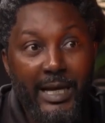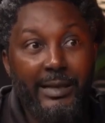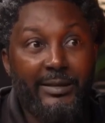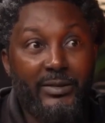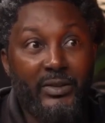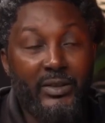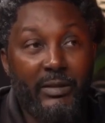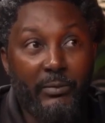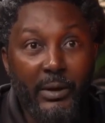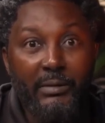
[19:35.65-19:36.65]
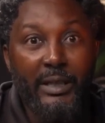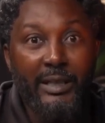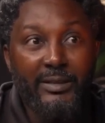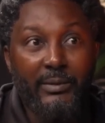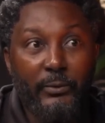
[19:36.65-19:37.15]
then it's very
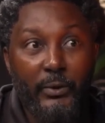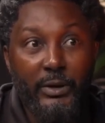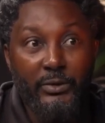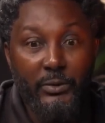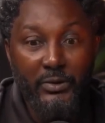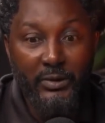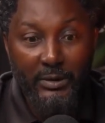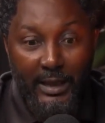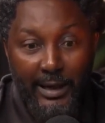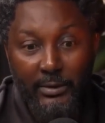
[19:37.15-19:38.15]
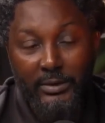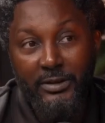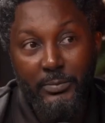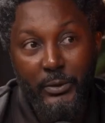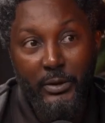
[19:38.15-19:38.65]
easy for us to scale
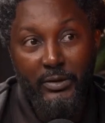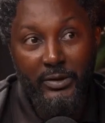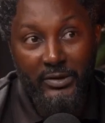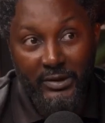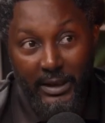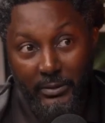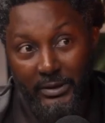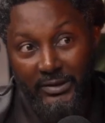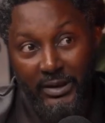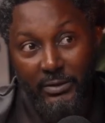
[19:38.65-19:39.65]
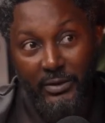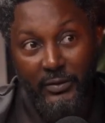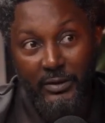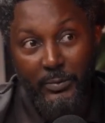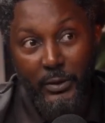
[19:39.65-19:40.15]
these products, scale the sales
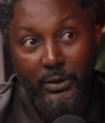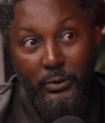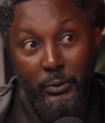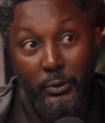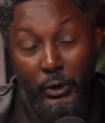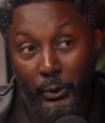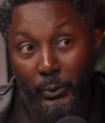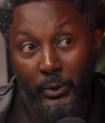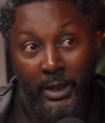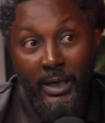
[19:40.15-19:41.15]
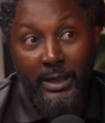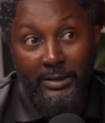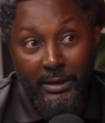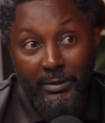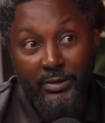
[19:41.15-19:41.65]
of this product to new
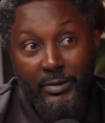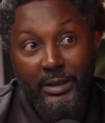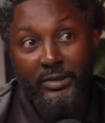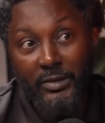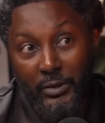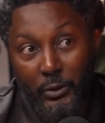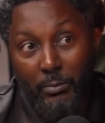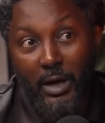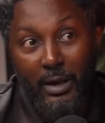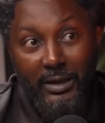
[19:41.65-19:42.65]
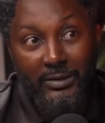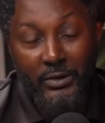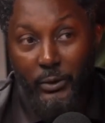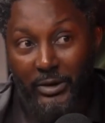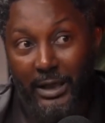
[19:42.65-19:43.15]
territories, new
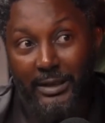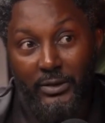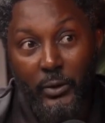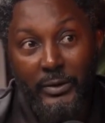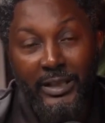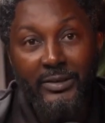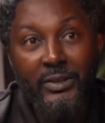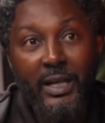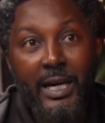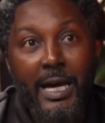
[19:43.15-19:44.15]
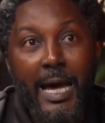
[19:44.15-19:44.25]
markets, new target audience.